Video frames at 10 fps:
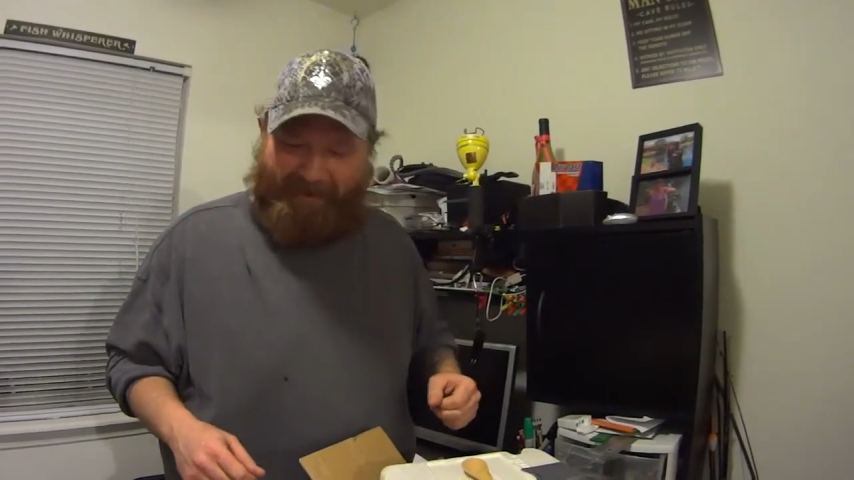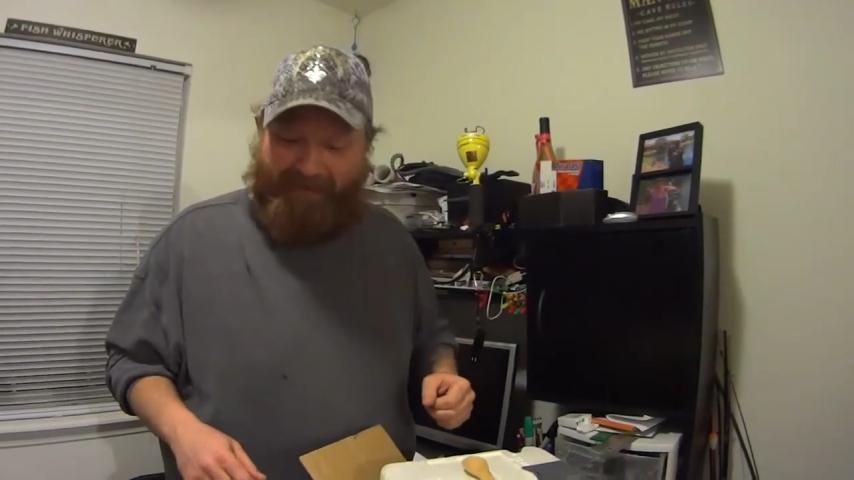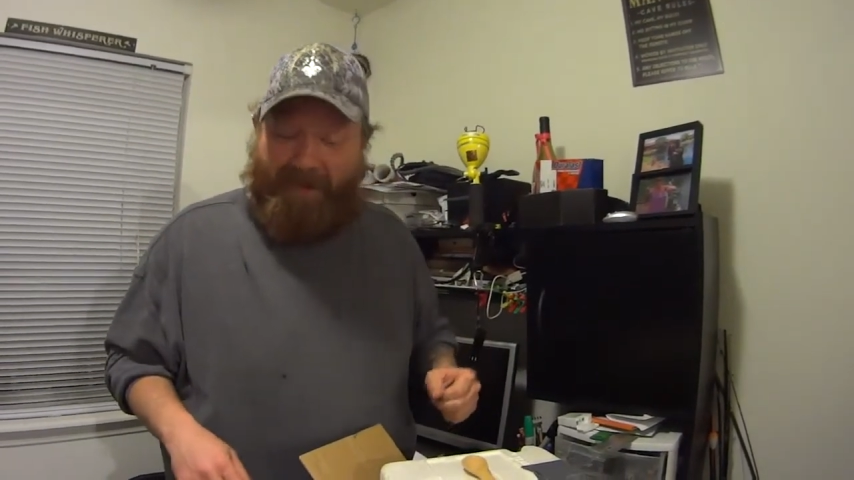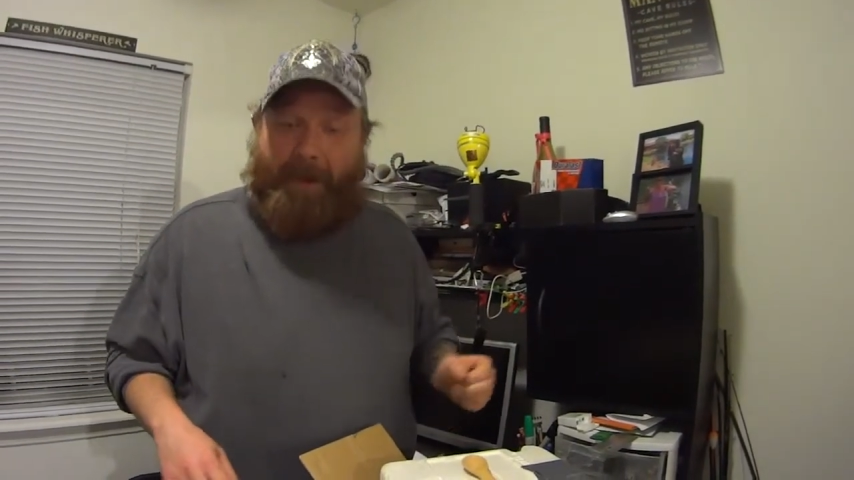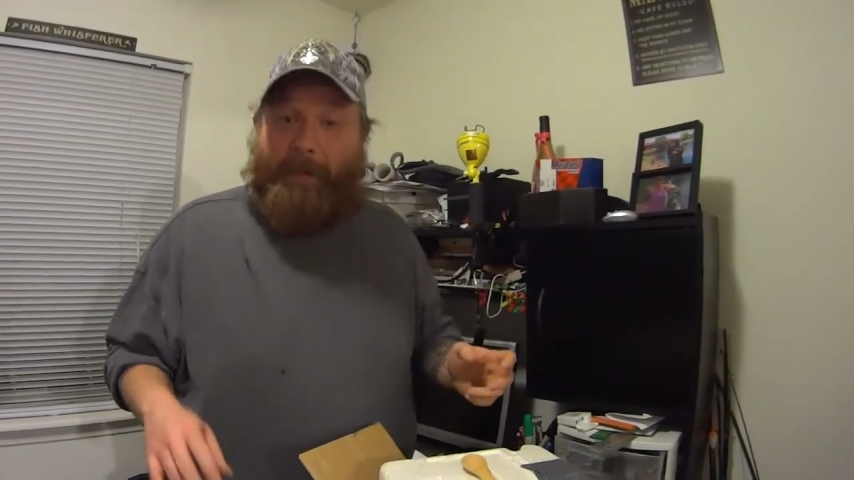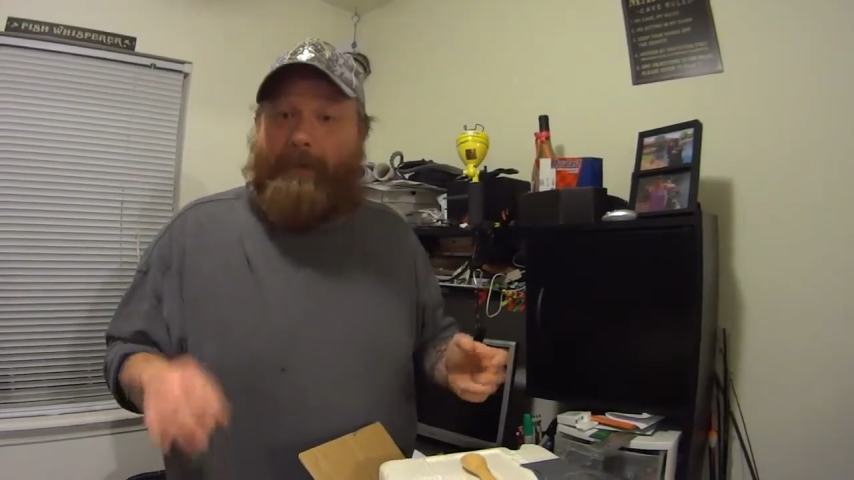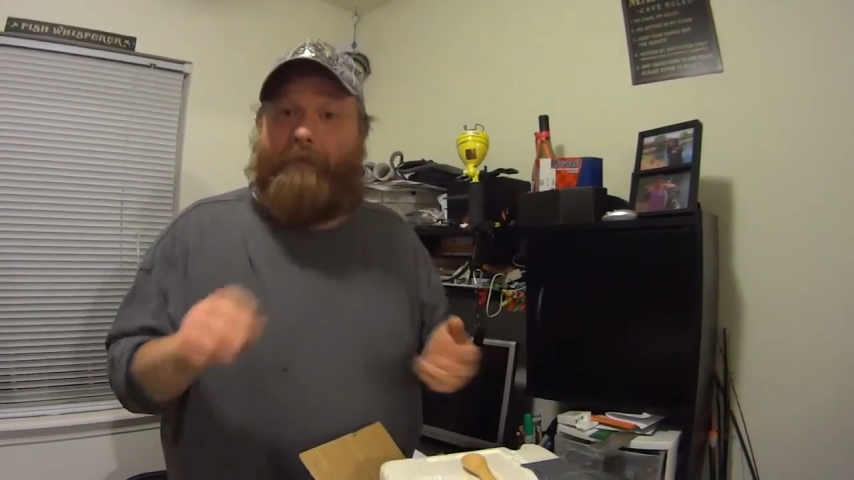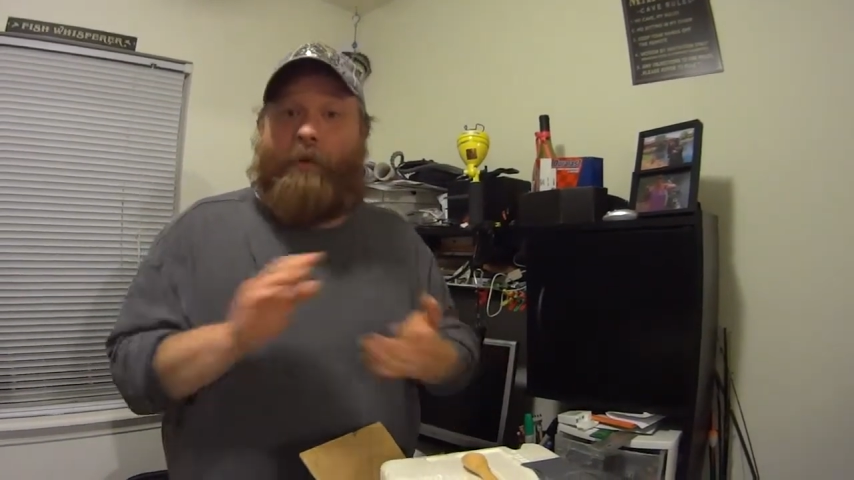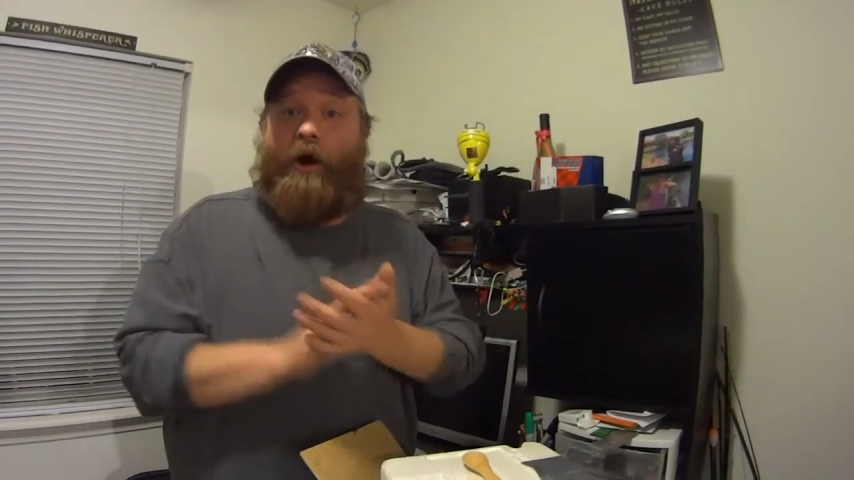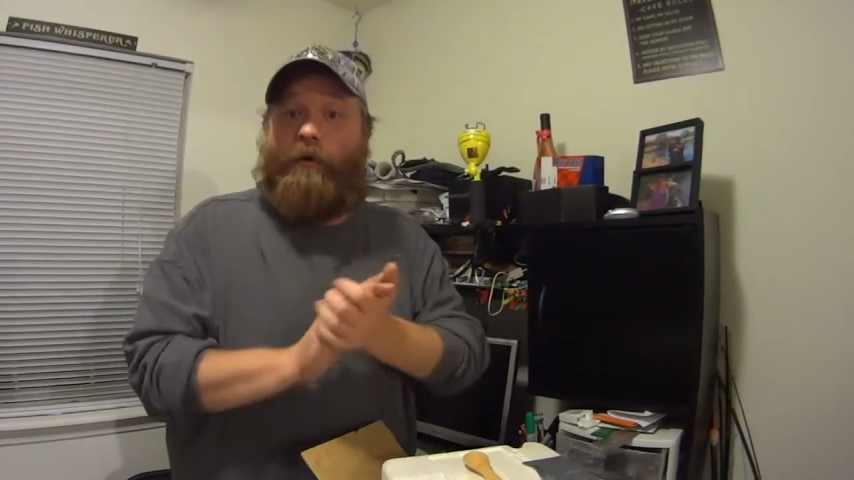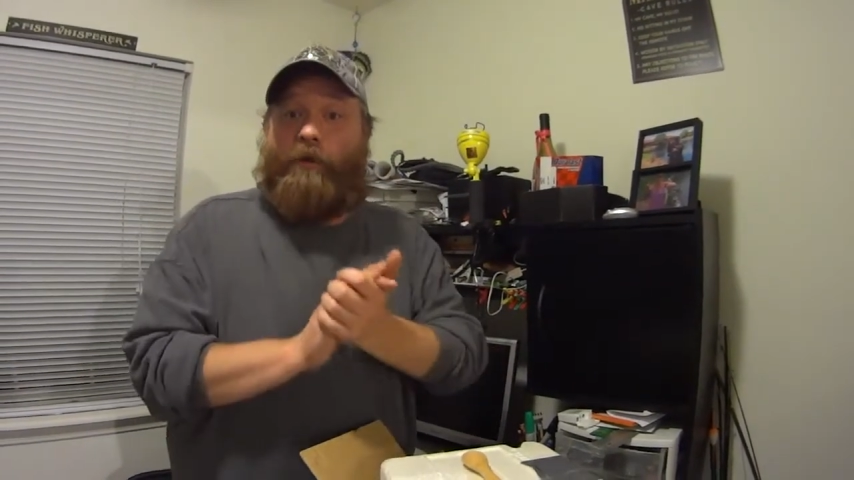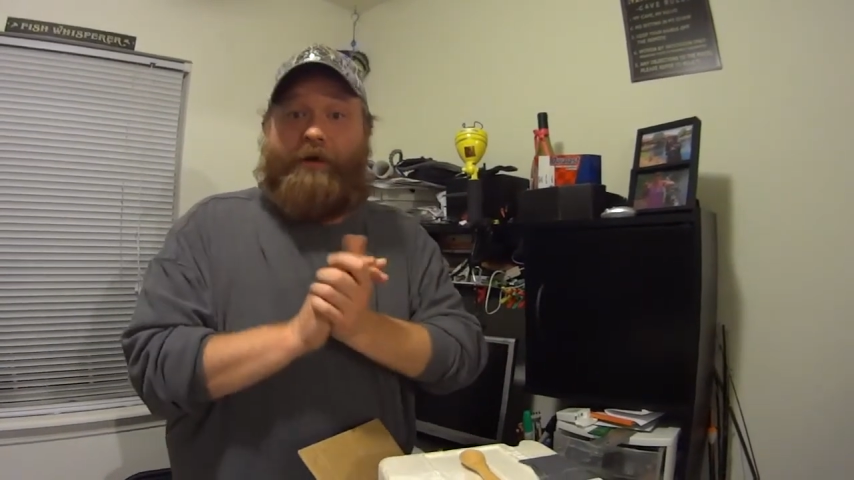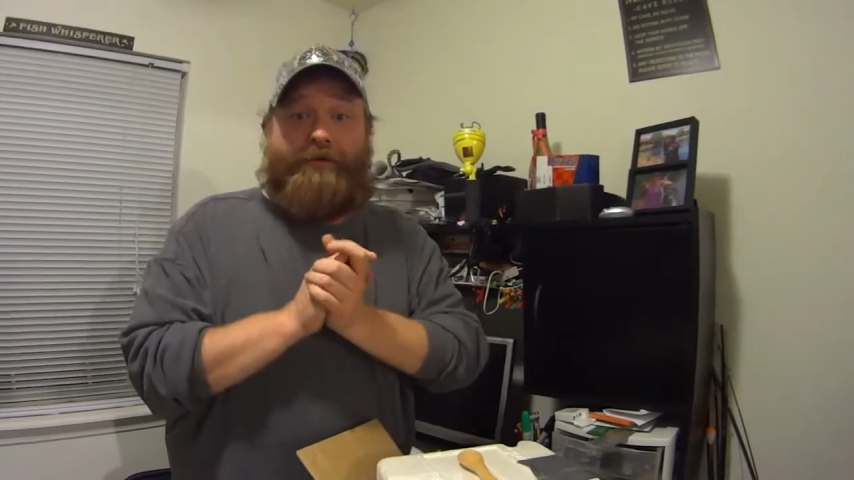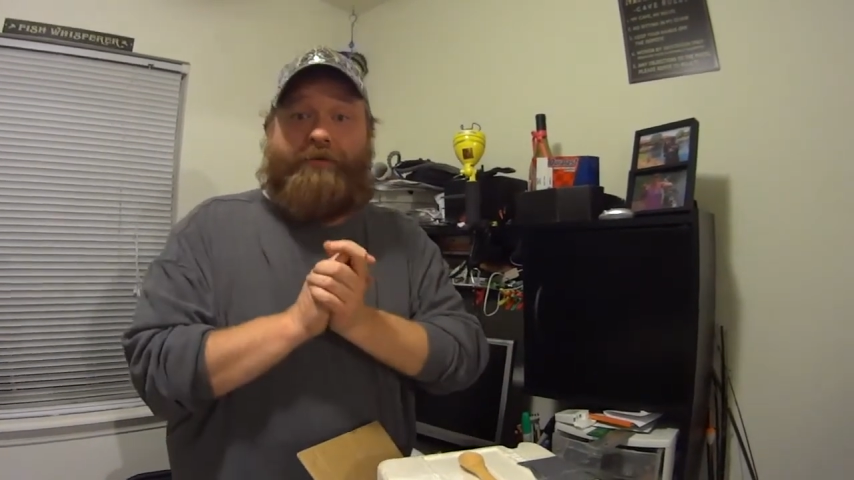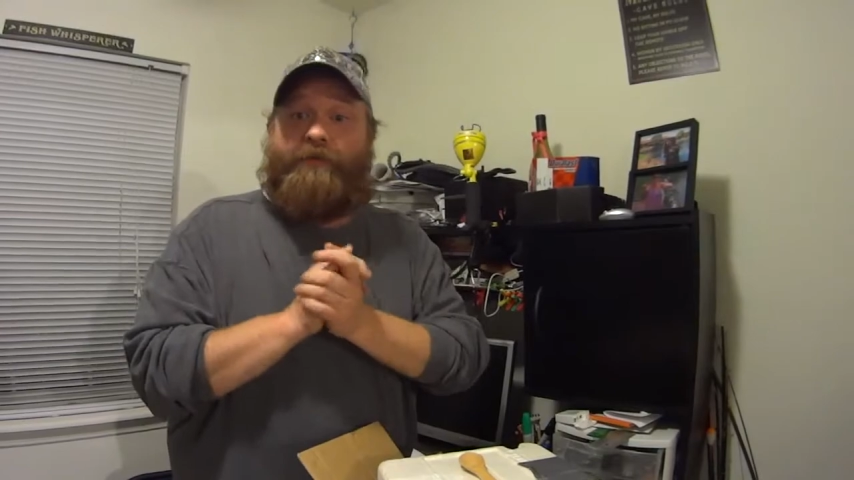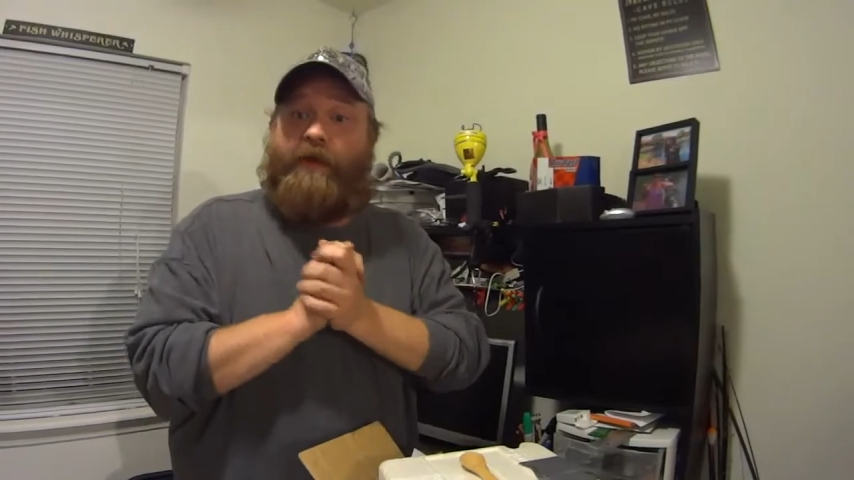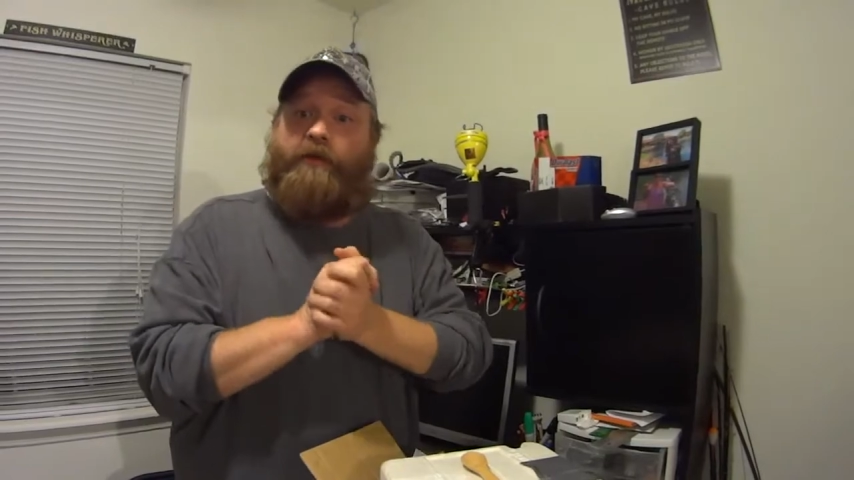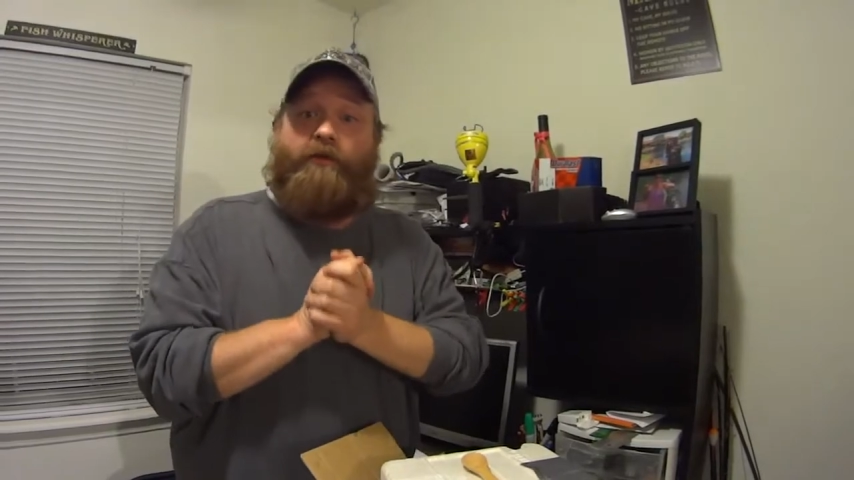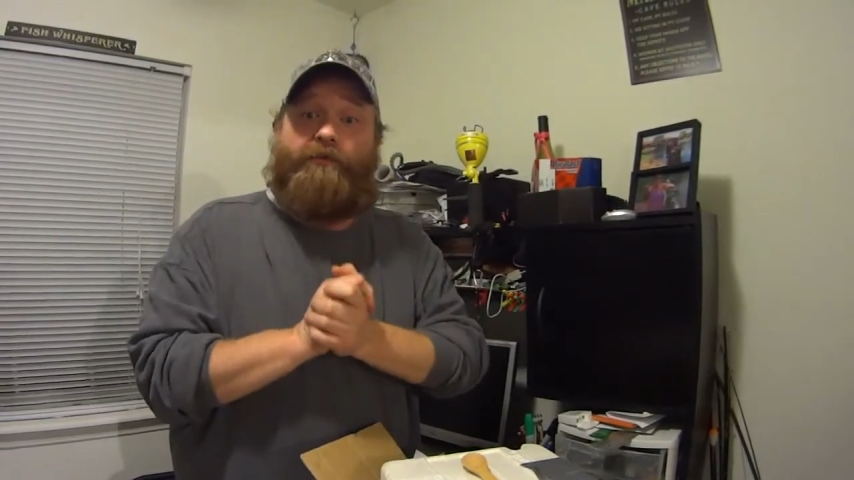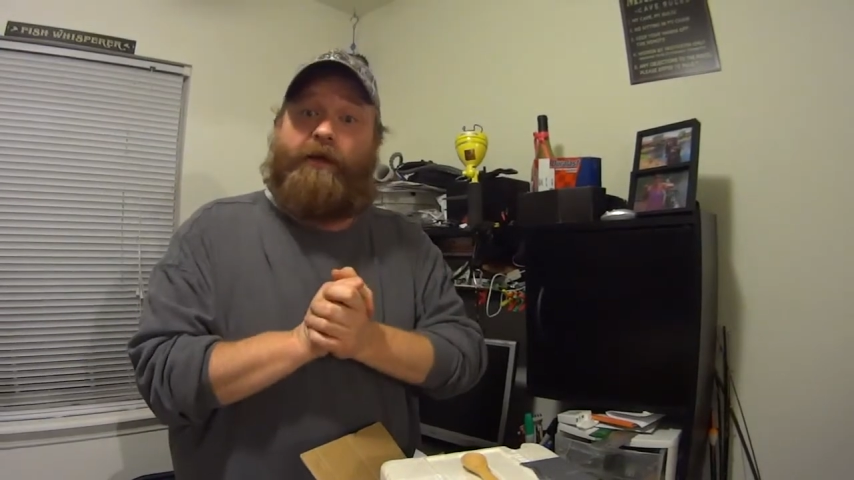baby. But Paul, brother, thank
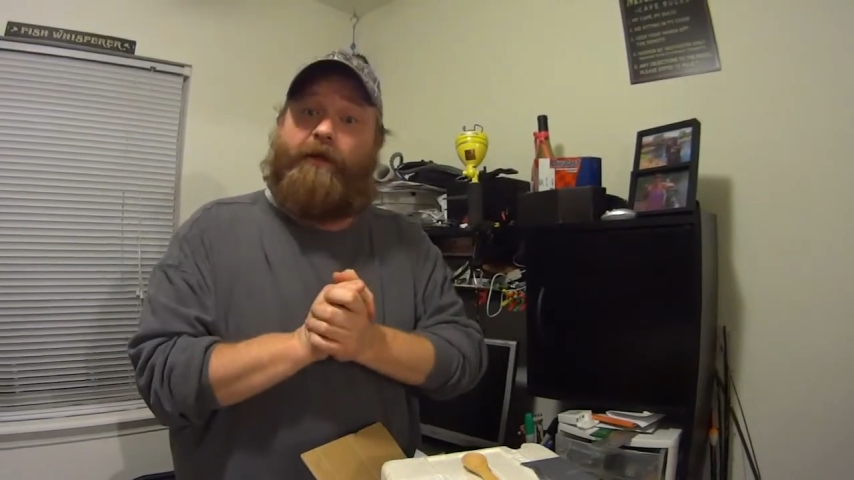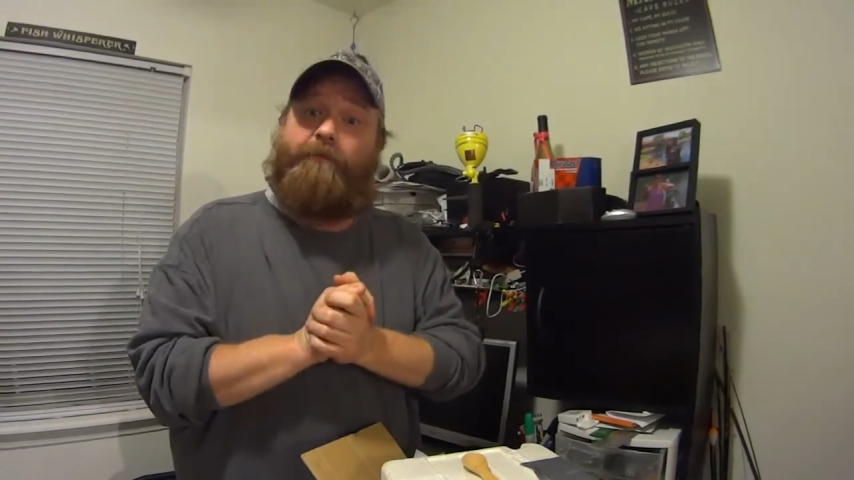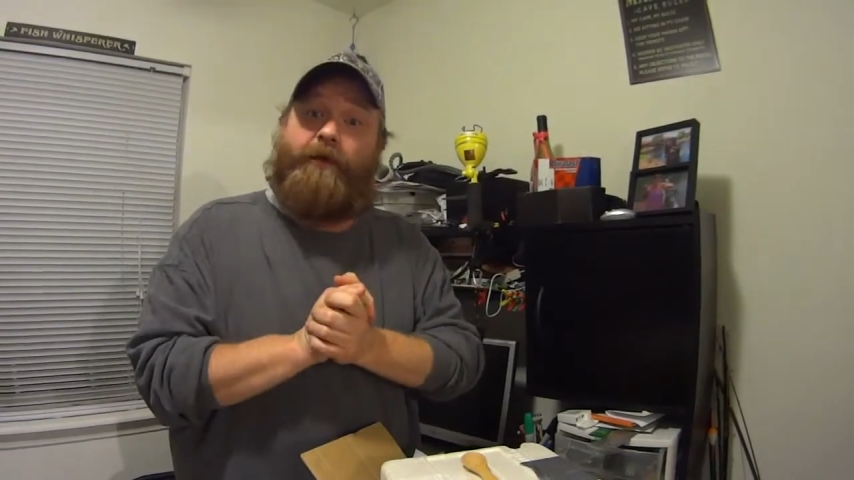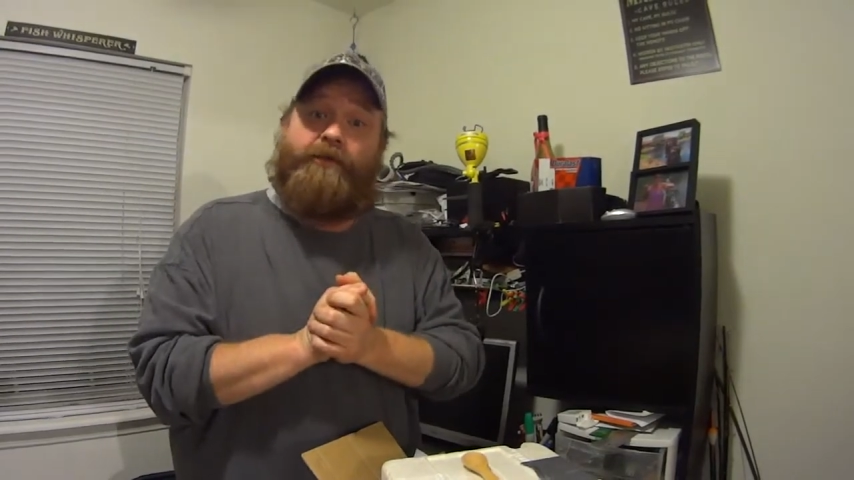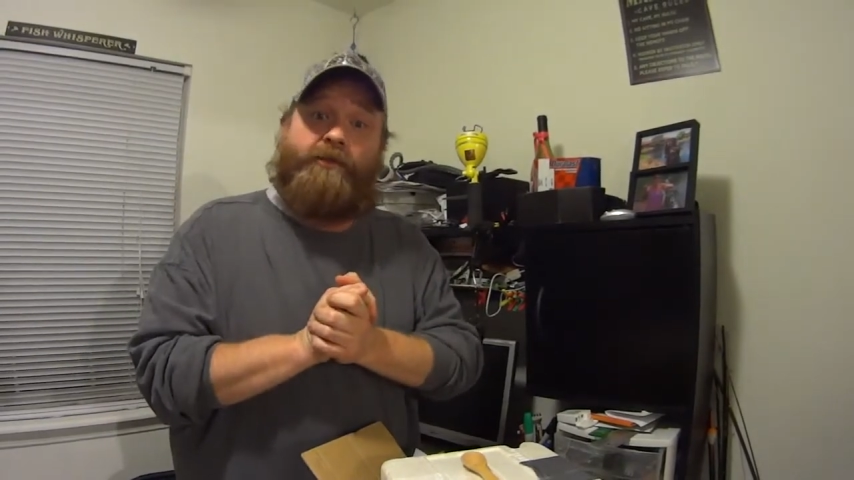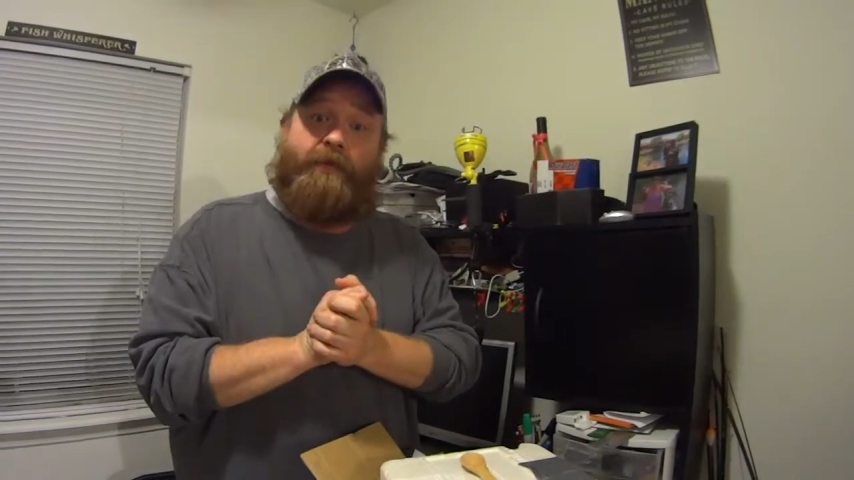you very much,